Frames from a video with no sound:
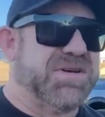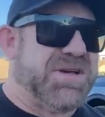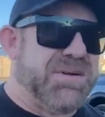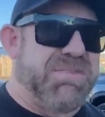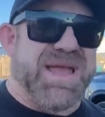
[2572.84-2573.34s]

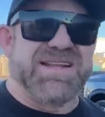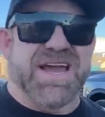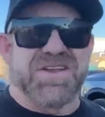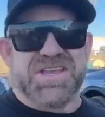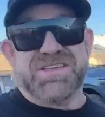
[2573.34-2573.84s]
banged out
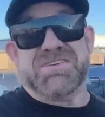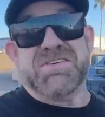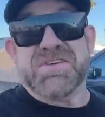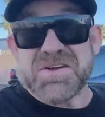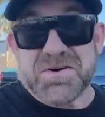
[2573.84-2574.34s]
an E V
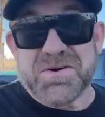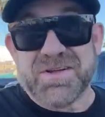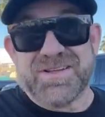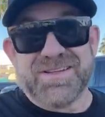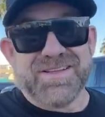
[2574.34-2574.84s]
vehicle?
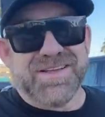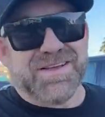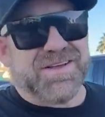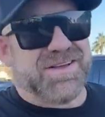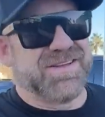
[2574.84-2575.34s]

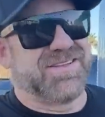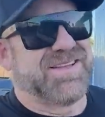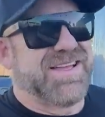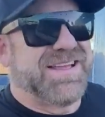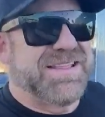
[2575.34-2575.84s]

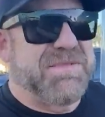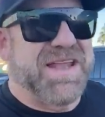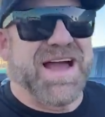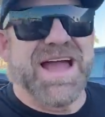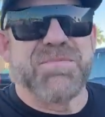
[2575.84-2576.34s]
And they made a
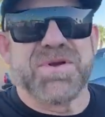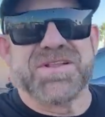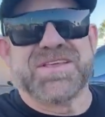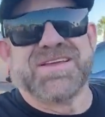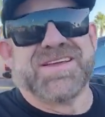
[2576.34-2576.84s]
hybrid
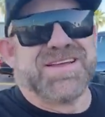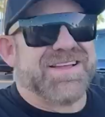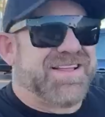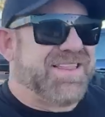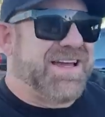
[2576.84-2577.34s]

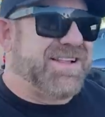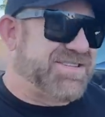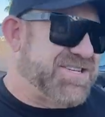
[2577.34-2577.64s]
that J